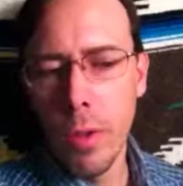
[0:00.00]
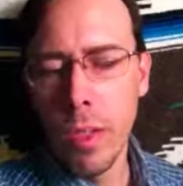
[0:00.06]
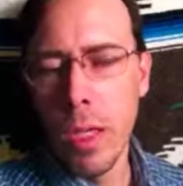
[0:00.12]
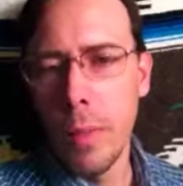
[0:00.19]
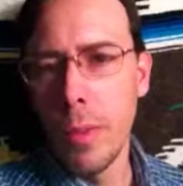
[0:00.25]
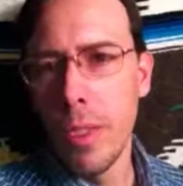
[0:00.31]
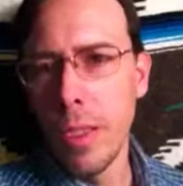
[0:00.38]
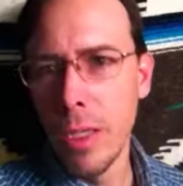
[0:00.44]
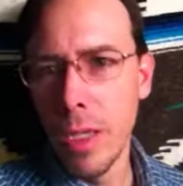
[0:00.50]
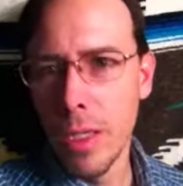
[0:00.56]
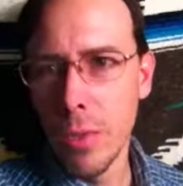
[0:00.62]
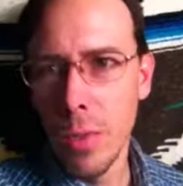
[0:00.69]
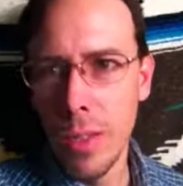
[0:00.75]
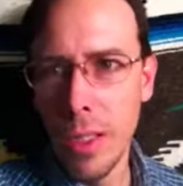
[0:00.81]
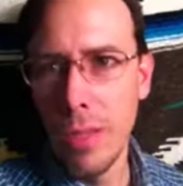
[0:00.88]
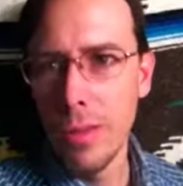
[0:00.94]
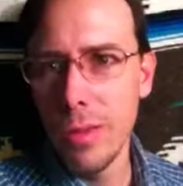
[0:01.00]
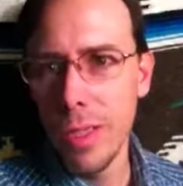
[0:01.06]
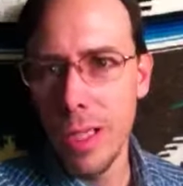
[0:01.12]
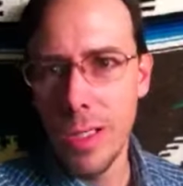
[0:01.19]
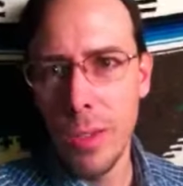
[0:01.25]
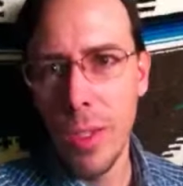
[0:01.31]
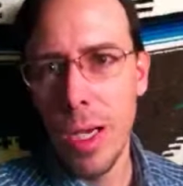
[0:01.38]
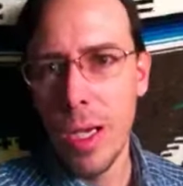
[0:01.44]
in a couple egress windows
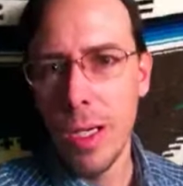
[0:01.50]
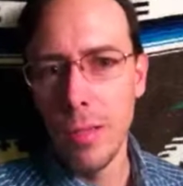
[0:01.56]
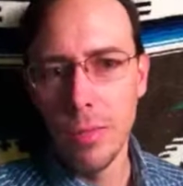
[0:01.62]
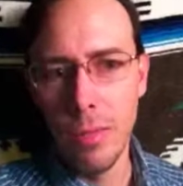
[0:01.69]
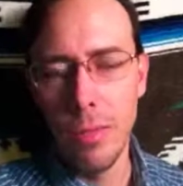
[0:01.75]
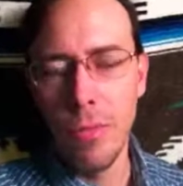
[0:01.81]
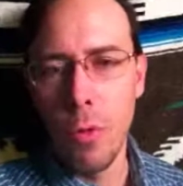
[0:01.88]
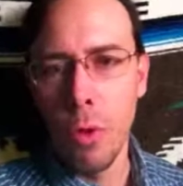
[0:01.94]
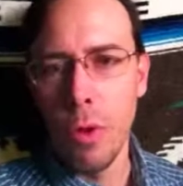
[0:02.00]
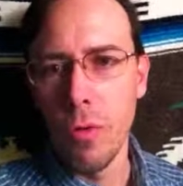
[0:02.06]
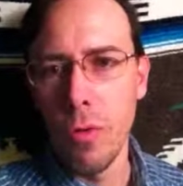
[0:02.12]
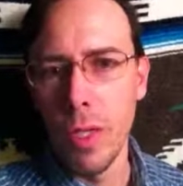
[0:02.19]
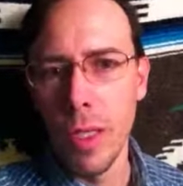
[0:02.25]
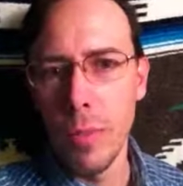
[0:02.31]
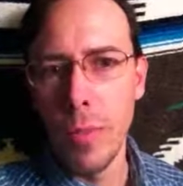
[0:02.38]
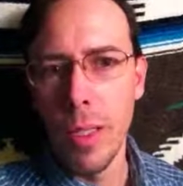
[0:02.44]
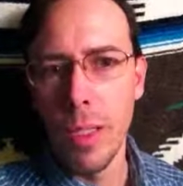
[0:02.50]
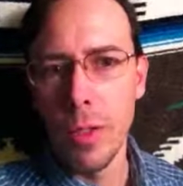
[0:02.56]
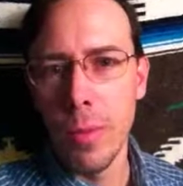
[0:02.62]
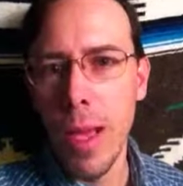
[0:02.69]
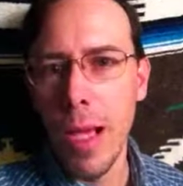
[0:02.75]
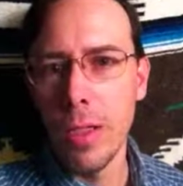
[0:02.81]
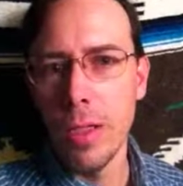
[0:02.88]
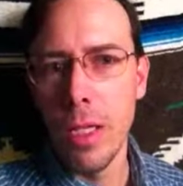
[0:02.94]
and you got four freaking bedroom
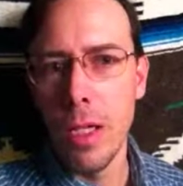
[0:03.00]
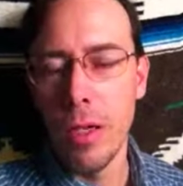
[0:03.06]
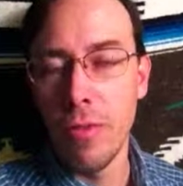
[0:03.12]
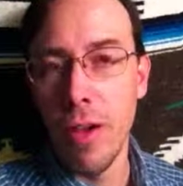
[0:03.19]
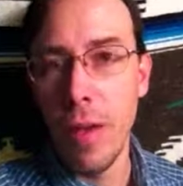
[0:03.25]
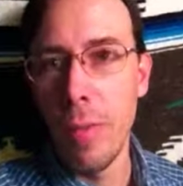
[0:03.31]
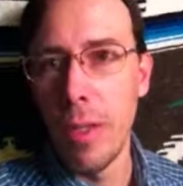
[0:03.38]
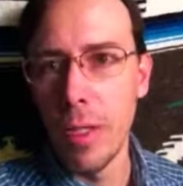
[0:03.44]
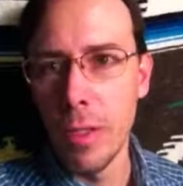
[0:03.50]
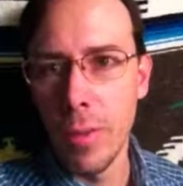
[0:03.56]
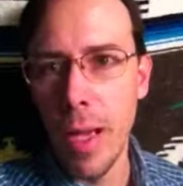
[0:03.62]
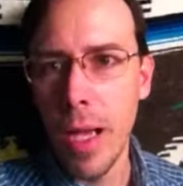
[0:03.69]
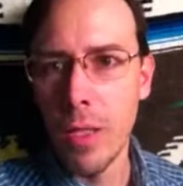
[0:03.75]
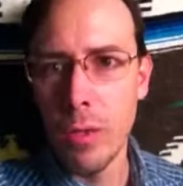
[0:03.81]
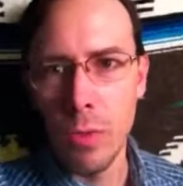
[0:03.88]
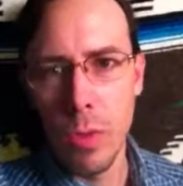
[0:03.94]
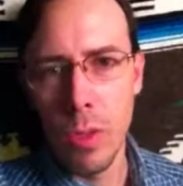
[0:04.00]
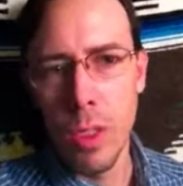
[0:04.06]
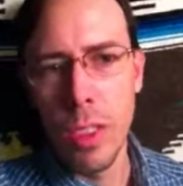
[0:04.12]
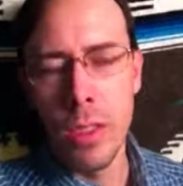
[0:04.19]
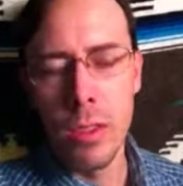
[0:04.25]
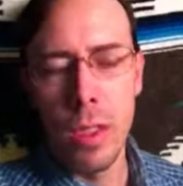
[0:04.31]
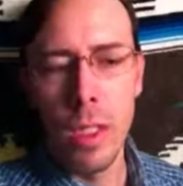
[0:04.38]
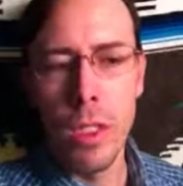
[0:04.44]
house now or five bedroom house real
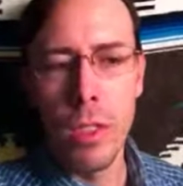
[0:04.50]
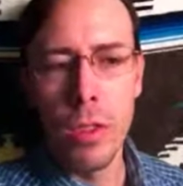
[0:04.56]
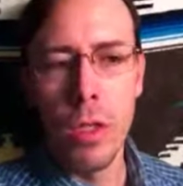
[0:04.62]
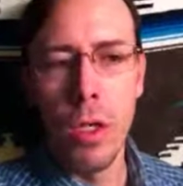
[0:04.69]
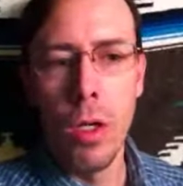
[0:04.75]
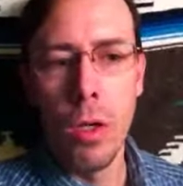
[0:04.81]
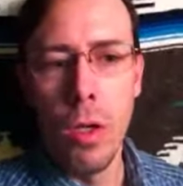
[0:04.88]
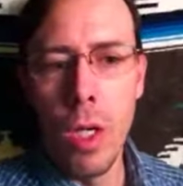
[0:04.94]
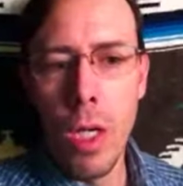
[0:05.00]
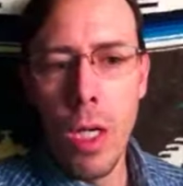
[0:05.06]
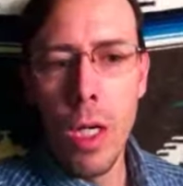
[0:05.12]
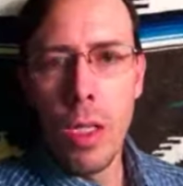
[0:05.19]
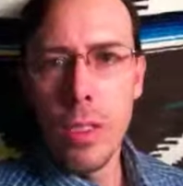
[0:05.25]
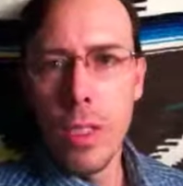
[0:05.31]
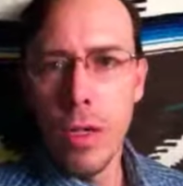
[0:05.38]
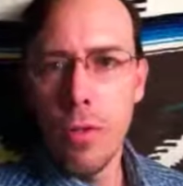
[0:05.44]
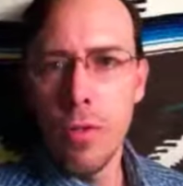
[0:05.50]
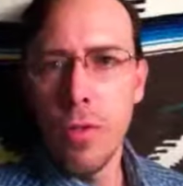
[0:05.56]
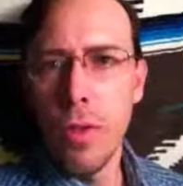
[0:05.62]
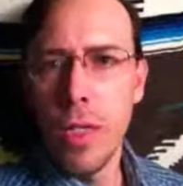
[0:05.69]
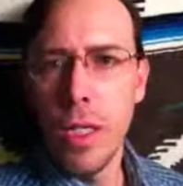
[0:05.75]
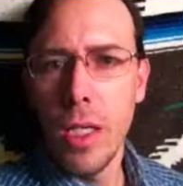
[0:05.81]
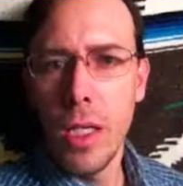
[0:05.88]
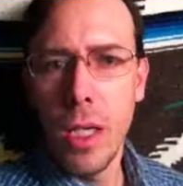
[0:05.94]
easily so
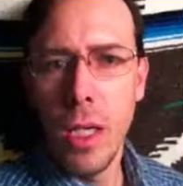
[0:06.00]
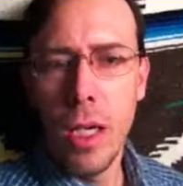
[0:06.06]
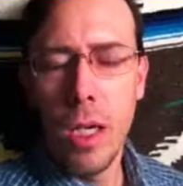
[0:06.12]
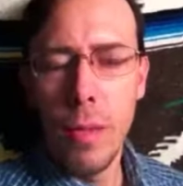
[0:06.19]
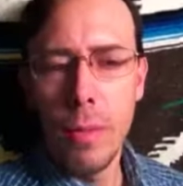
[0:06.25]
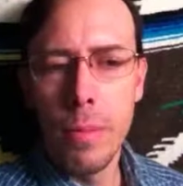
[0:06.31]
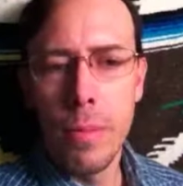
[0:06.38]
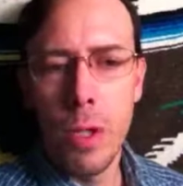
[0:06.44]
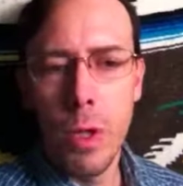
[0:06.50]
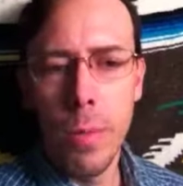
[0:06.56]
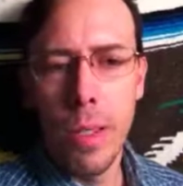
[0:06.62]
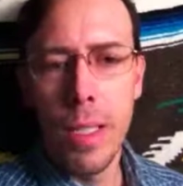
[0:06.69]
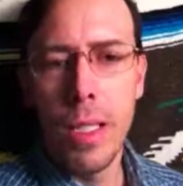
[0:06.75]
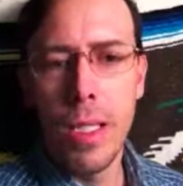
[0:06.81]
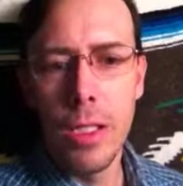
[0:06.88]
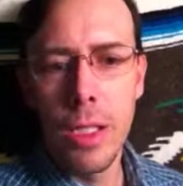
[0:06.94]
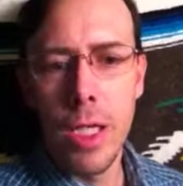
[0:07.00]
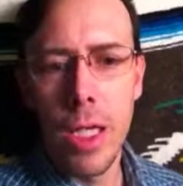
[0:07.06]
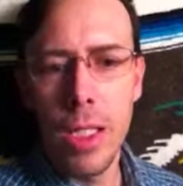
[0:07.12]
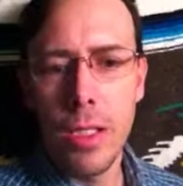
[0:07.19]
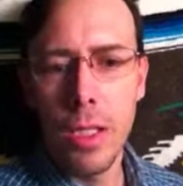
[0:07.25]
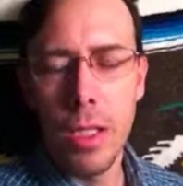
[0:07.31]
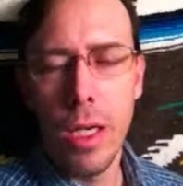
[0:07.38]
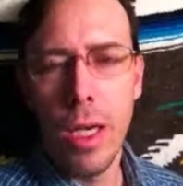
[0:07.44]
definitely um, told him i get a
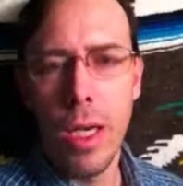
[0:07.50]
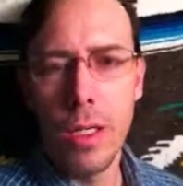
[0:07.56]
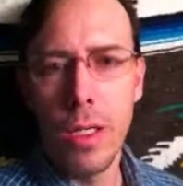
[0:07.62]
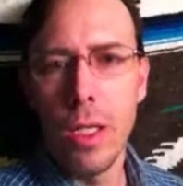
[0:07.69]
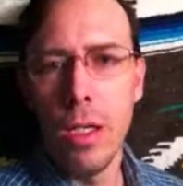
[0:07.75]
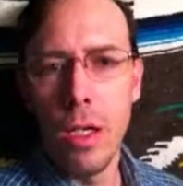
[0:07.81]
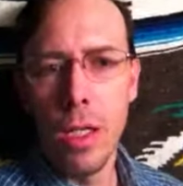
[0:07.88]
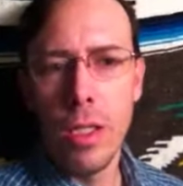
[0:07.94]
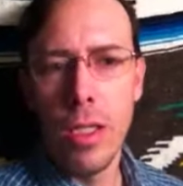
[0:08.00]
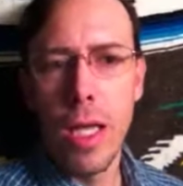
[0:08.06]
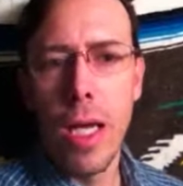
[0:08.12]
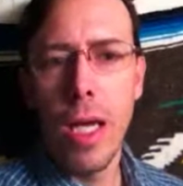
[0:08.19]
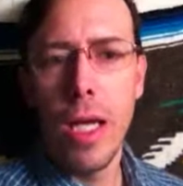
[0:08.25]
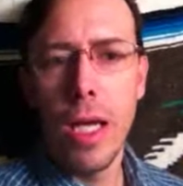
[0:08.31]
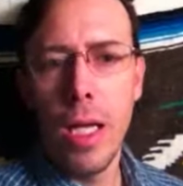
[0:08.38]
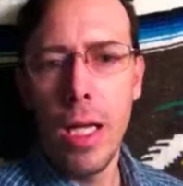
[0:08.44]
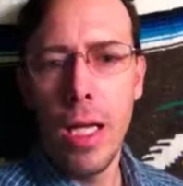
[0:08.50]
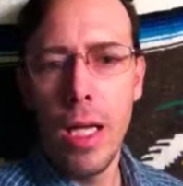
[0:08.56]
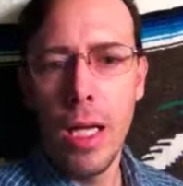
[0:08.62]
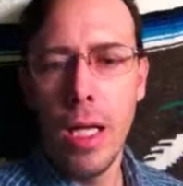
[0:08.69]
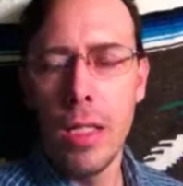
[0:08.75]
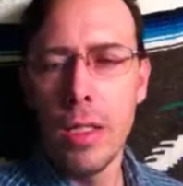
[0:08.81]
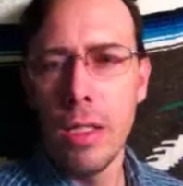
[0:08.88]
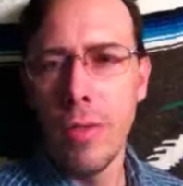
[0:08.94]
chance i'll get out there and look at that
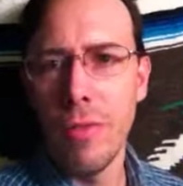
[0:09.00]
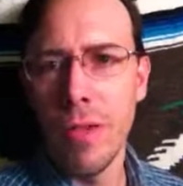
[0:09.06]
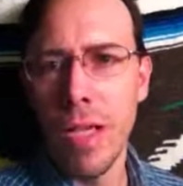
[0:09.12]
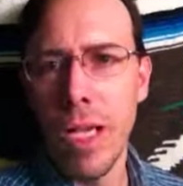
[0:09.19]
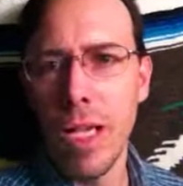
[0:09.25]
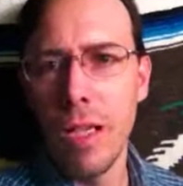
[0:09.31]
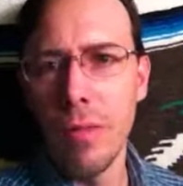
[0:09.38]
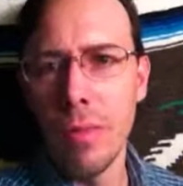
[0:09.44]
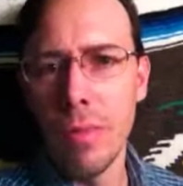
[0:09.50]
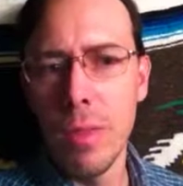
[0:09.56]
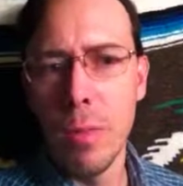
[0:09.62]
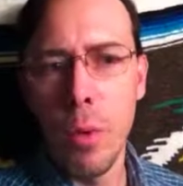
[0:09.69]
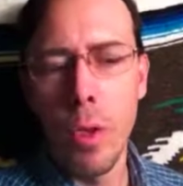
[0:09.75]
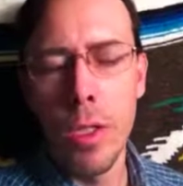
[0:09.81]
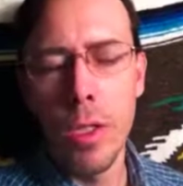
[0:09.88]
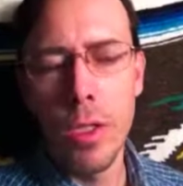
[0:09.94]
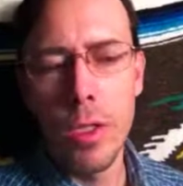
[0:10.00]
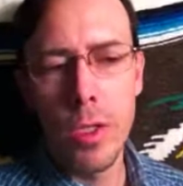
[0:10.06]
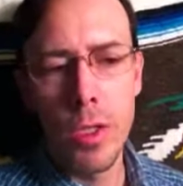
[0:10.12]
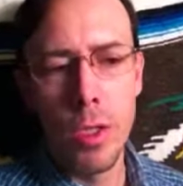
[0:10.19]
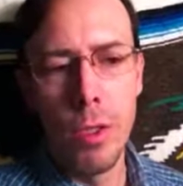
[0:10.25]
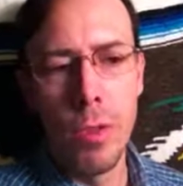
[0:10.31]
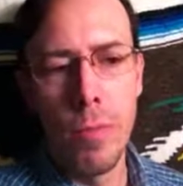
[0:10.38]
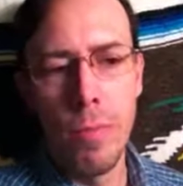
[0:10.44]
and see if i can't give him some pointers
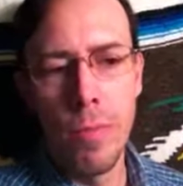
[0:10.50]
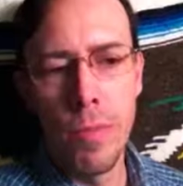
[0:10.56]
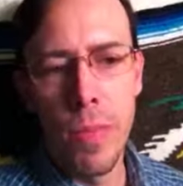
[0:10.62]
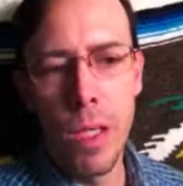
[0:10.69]
so